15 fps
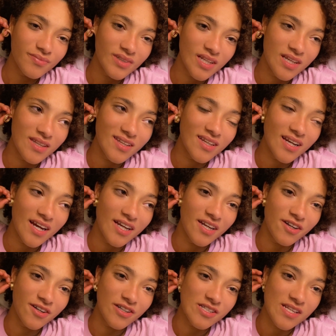And then I
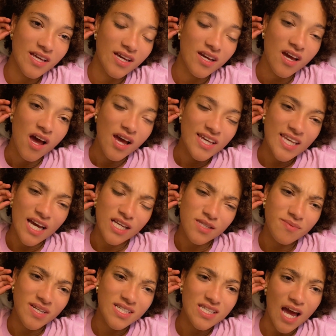hear her say, yeah, it's
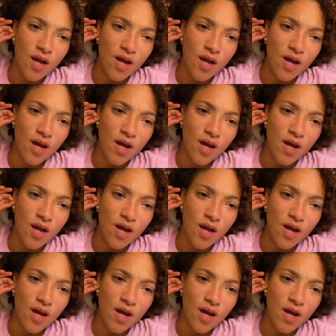because